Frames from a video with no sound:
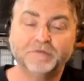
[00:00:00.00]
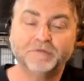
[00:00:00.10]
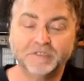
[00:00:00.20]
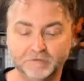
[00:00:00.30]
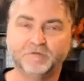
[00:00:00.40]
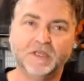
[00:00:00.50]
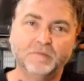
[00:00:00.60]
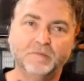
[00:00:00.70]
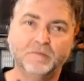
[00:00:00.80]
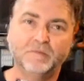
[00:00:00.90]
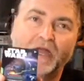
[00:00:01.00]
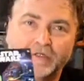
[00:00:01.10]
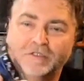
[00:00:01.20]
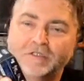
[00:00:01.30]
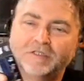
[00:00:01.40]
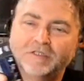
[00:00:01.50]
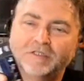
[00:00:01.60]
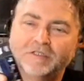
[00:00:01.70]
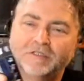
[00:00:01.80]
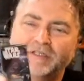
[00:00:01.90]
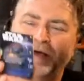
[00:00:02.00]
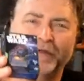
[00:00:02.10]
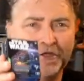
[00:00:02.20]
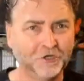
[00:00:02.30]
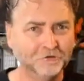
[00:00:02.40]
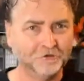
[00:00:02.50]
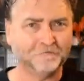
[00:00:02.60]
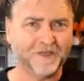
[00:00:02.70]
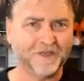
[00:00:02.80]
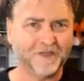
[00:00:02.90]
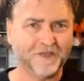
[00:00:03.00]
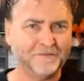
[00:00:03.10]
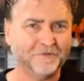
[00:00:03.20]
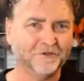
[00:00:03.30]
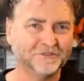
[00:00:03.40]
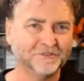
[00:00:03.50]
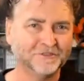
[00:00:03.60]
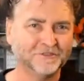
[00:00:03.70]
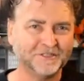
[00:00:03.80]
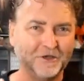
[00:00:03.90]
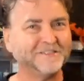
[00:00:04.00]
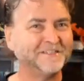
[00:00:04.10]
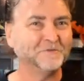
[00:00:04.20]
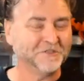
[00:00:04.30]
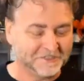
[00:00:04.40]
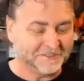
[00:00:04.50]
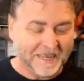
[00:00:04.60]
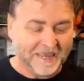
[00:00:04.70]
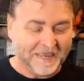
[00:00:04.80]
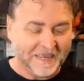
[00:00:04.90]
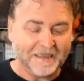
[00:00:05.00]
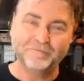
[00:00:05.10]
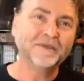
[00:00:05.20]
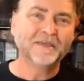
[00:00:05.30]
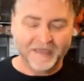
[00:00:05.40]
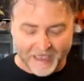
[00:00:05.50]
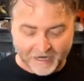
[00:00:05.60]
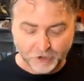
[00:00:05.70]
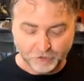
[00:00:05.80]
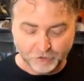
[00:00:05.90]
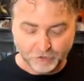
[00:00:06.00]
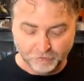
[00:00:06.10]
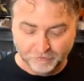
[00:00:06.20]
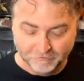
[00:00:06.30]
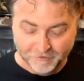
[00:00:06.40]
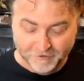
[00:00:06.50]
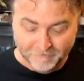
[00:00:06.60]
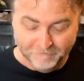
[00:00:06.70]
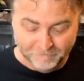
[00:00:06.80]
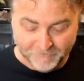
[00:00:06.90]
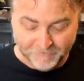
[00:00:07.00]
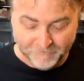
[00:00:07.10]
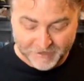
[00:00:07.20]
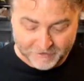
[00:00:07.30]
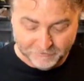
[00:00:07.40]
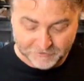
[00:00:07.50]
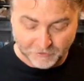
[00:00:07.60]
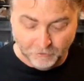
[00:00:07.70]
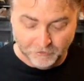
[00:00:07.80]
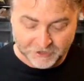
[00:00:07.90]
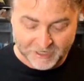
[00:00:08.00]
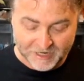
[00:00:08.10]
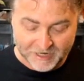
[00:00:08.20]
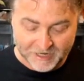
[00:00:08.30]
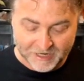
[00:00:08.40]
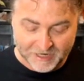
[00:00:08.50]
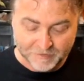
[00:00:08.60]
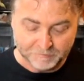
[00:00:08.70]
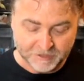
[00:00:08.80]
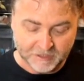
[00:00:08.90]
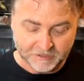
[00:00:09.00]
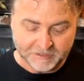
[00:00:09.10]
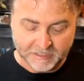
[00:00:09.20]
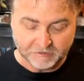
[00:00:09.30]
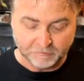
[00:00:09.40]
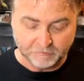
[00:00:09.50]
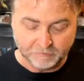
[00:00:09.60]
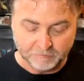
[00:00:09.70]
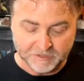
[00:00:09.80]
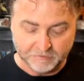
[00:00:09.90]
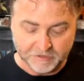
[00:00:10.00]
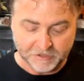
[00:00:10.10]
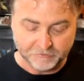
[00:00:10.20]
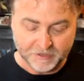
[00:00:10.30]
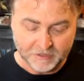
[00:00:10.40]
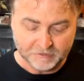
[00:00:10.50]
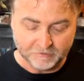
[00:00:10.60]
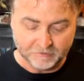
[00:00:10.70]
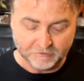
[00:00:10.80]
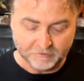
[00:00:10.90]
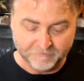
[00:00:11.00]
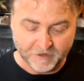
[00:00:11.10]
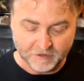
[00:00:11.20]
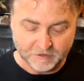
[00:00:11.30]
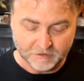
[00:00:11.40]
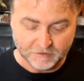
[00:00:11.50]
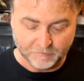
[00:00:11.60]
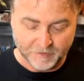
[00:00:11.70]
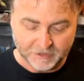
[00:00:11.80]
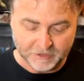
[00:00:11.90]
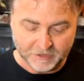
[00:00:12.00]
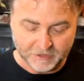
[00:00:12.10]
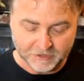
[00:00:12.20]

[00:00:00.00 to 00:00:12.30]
of the blind boxes. I'm not a huge fan because I always end up with the same actual vehicles all the time. This particular set is from Series 3, so I figured I might just